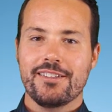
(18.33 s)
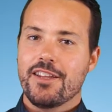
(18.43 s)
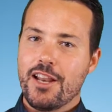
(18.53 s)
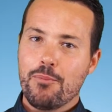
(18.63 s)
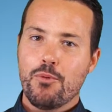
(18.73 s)
the
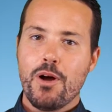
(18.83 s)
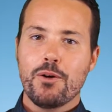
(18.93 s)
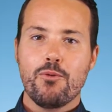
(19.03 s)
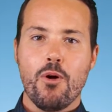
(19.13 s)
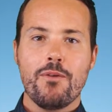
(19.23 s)
number
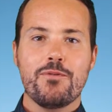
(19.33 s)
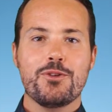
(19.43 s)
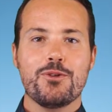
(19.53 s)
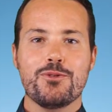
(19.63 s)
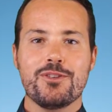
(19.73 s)
one gripe for
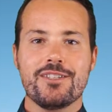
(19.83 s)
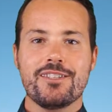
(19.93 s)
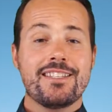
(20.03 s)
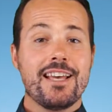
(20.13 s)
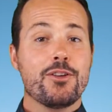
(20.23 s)
users
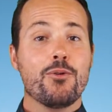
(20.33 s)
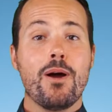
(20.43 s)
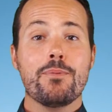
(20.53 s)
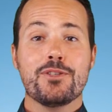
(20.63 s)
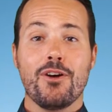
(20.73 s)
is that your
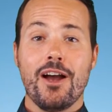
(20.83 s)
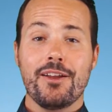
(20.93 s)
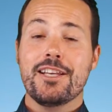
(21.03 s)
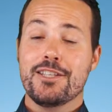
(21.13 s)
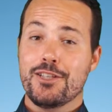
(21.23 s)

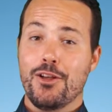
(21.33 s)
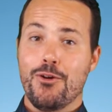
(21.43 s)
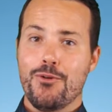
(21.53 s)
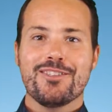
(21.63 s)
website is slow.